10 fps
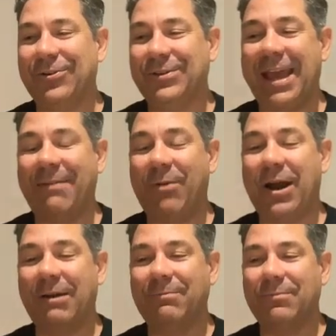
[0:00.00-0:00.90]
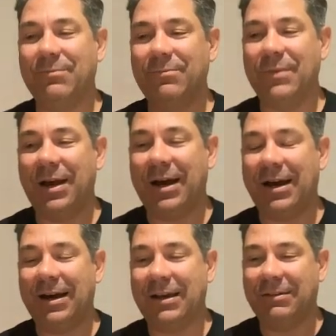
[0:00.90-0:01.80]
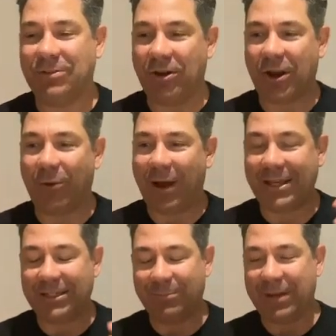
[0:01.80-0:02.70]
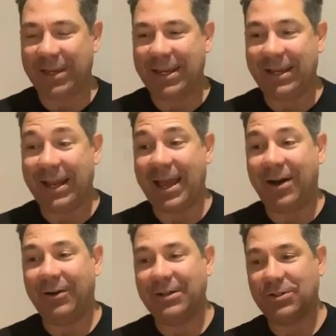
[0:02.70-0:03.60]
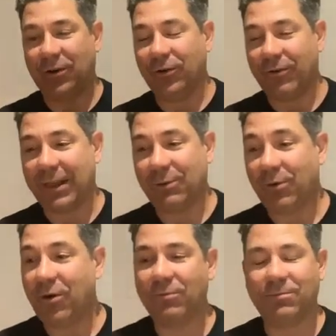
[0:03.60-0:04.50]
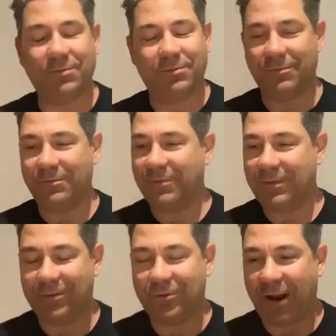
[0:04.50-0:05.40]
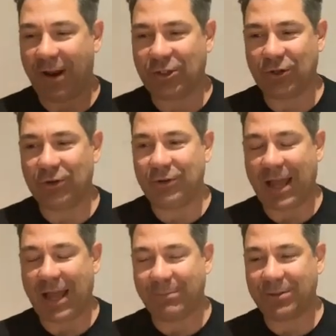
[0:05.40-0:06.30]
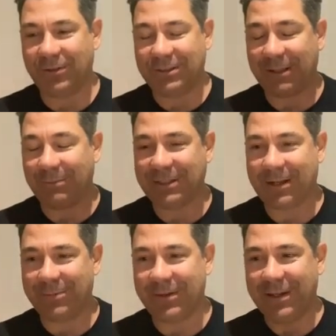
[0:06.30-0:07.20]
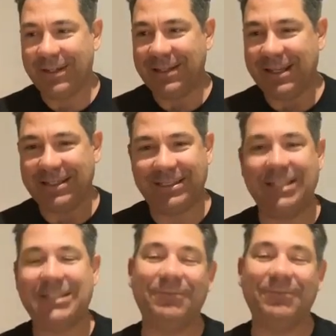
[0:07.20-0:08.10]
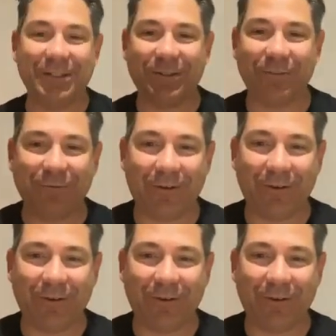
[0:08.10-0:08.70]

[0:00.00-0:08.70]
yeah, my. Don't Go Away into Be Here Now, into All Around the World. Great tune, absolutely sums up the excessiveness of